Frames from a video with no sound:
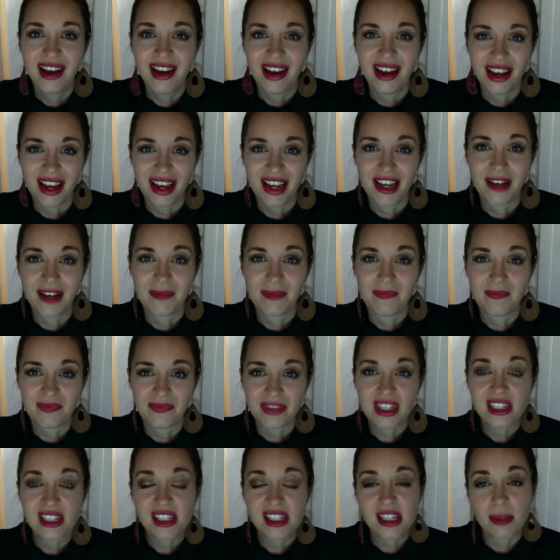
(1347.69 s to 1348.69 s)
And
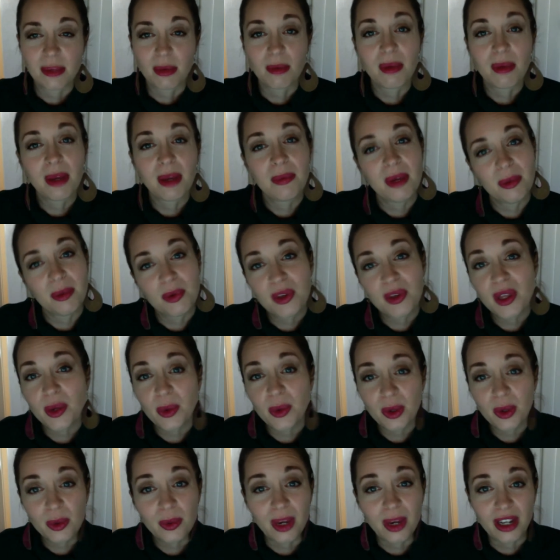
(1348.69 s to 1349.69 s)
some of my people that
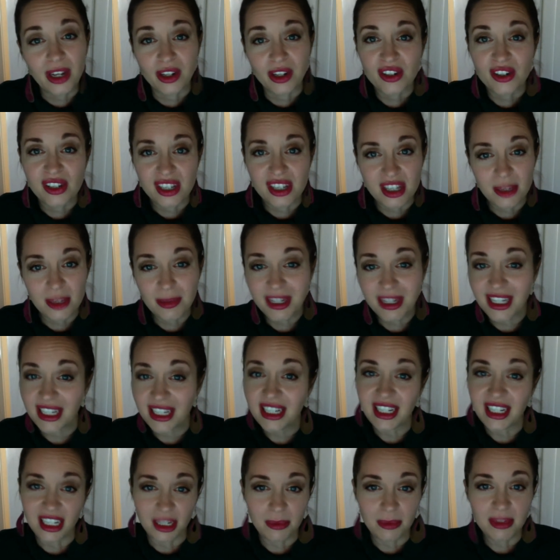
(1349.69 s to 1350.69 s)
were runners at the
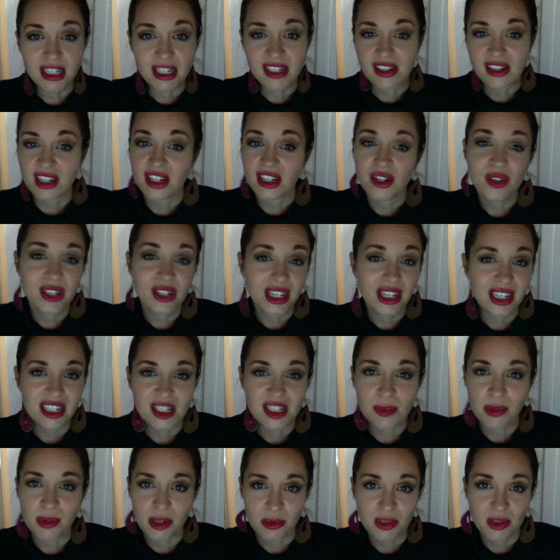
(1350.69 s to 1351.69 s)
beginning, because like you said, it's
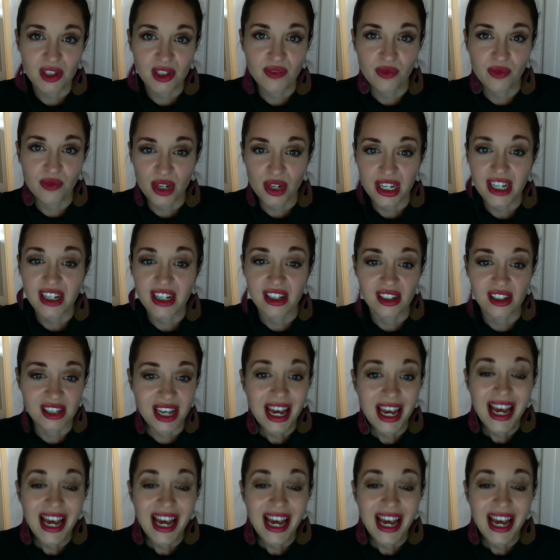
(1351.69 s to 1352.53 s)
been almost 4 years.